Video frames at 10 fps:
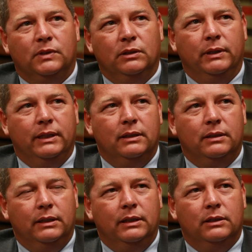you know, it is.
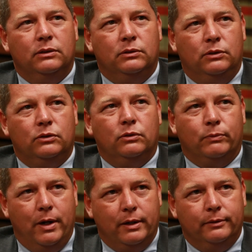It is just a
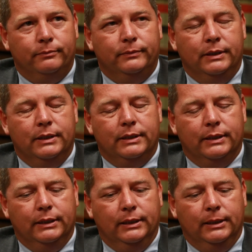rock,
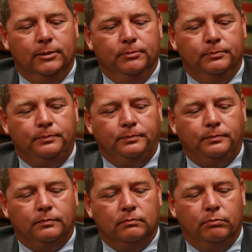um,
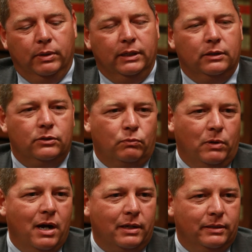but it's a
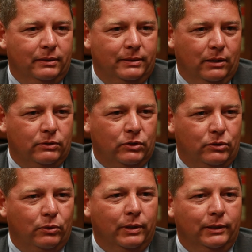rock that tells a
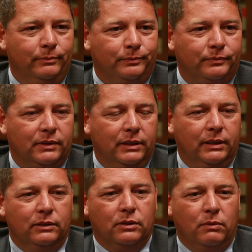story,
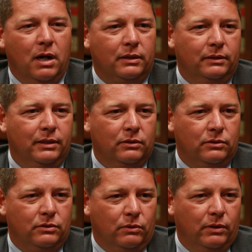and it's a rock that
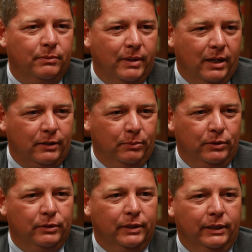tells a story about a
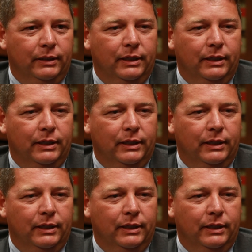community,